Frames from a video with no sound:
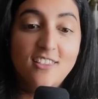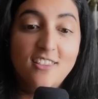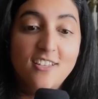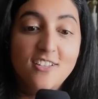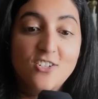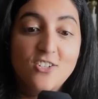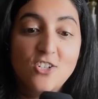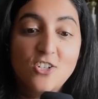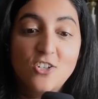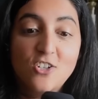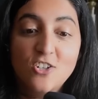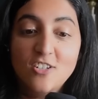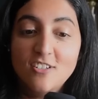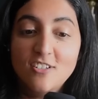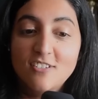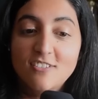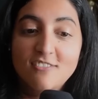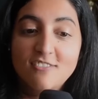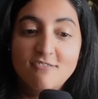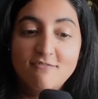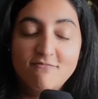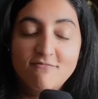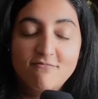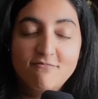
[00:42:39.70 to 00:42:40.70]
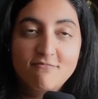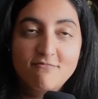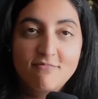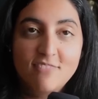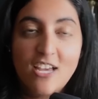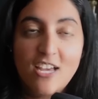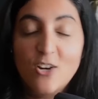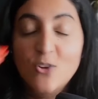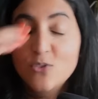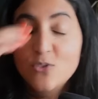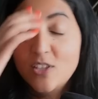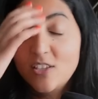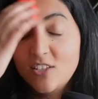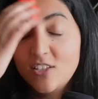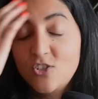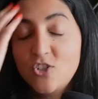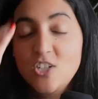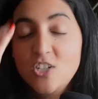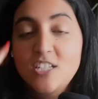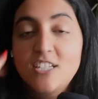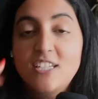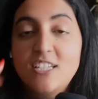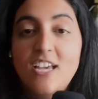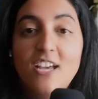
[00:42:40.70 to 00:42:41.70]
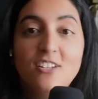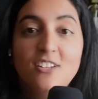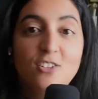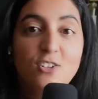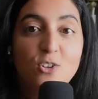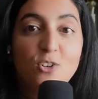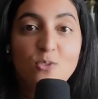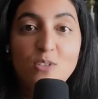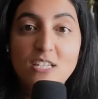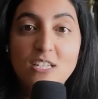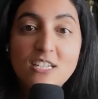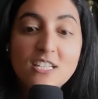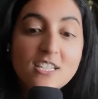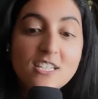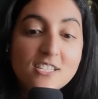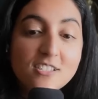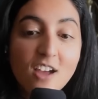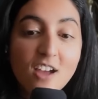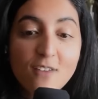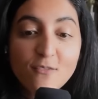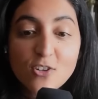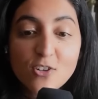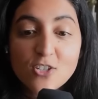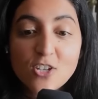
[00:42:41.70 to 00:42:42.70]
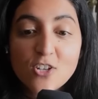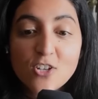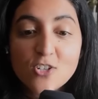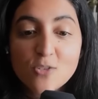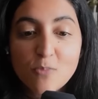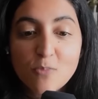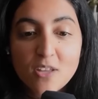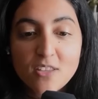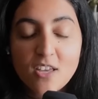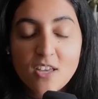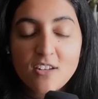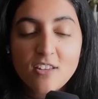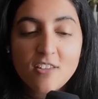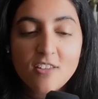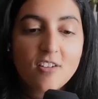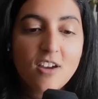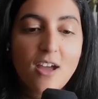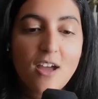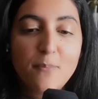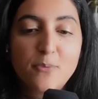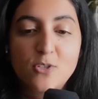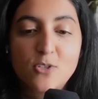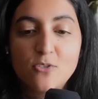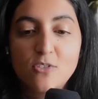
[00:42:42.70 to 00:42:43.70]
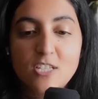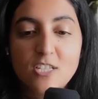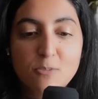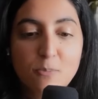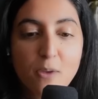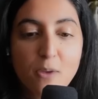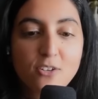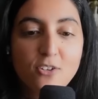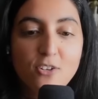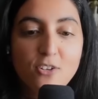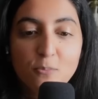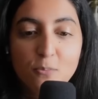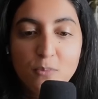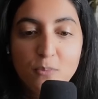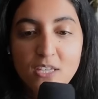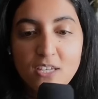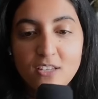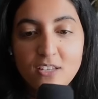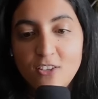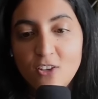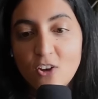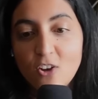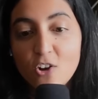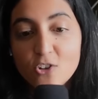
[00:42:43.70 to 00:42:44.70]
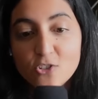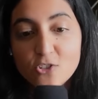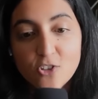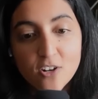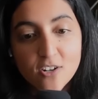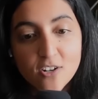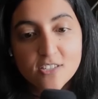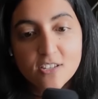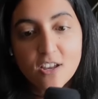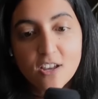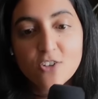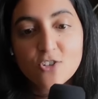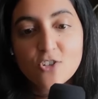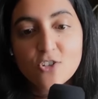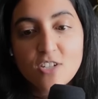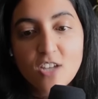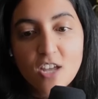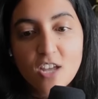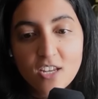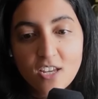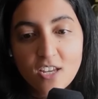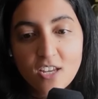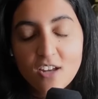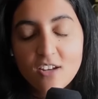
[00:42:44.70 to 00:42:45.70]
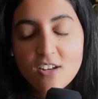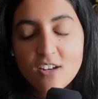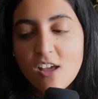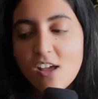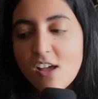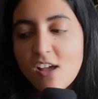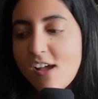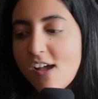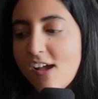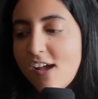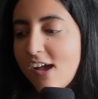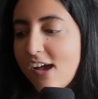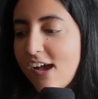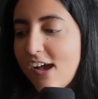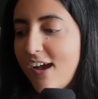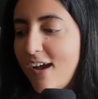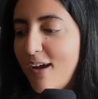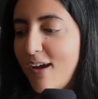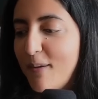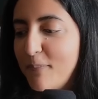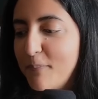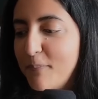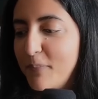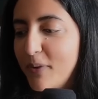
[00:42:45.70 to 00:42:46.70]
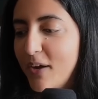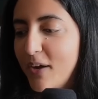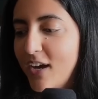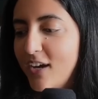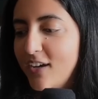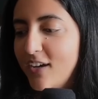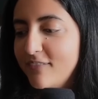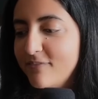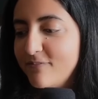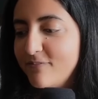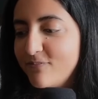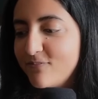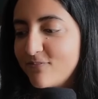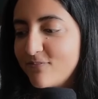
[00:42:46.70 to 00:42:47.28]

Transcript: I think she couldn't. I don't think that she could get into this conversation by the end of the year. I absolutely expect her to be in the All-Star discussion yet again, but